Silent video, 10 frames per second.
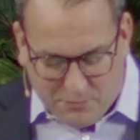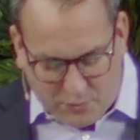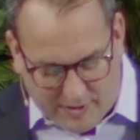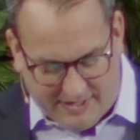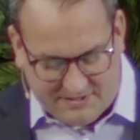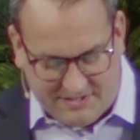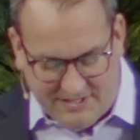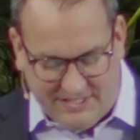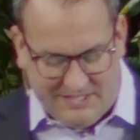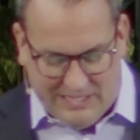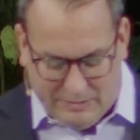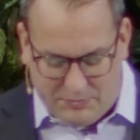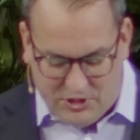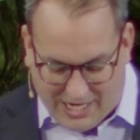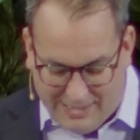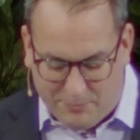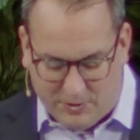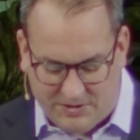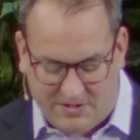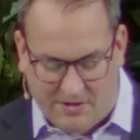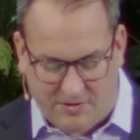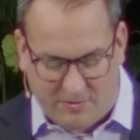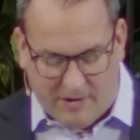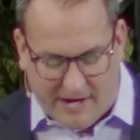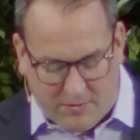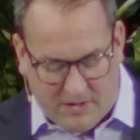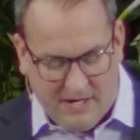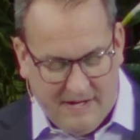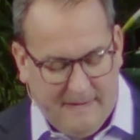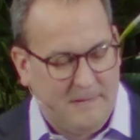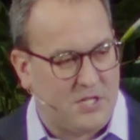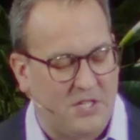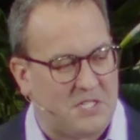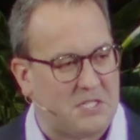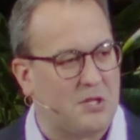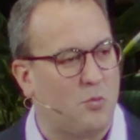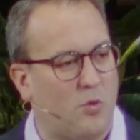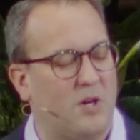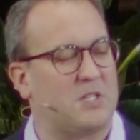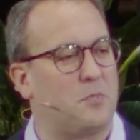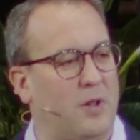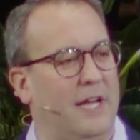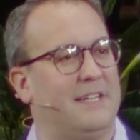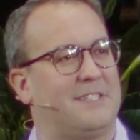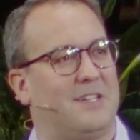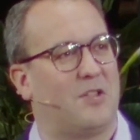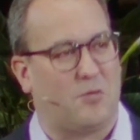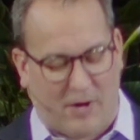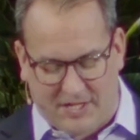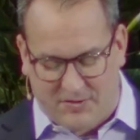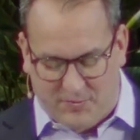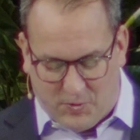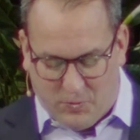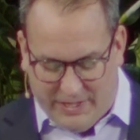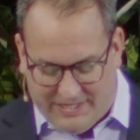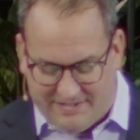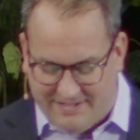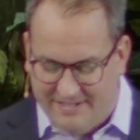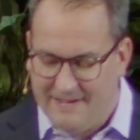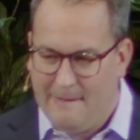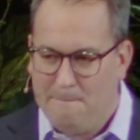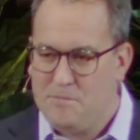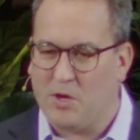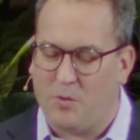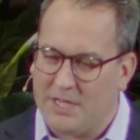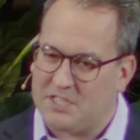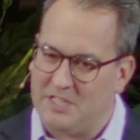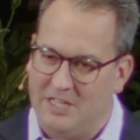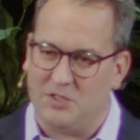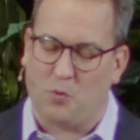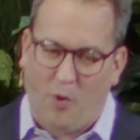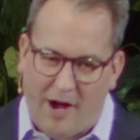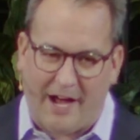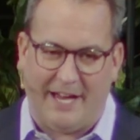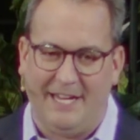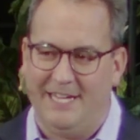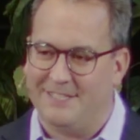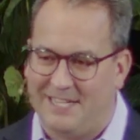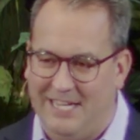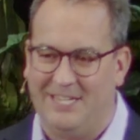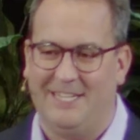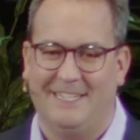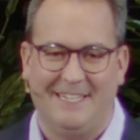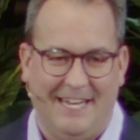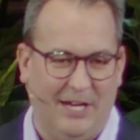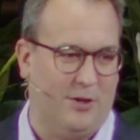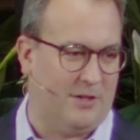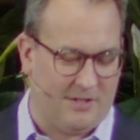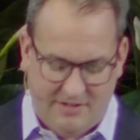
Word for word: press in these deep chambers underground. So this is the worst place to thresh for wheat. The question is, why is Gideon here?